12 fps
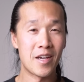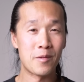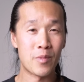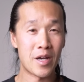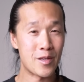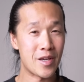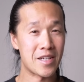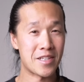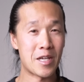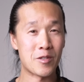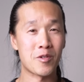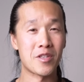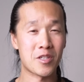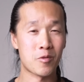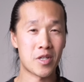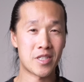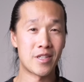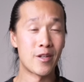By you guys answering this
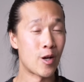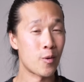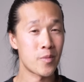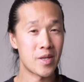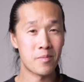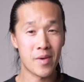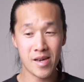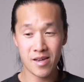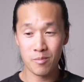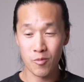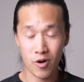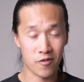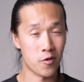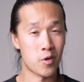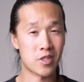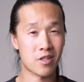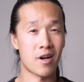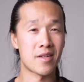question, it'll help me make more
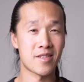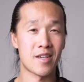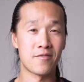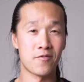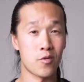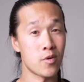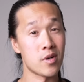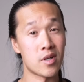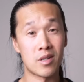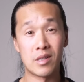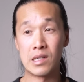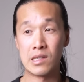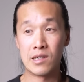focused content for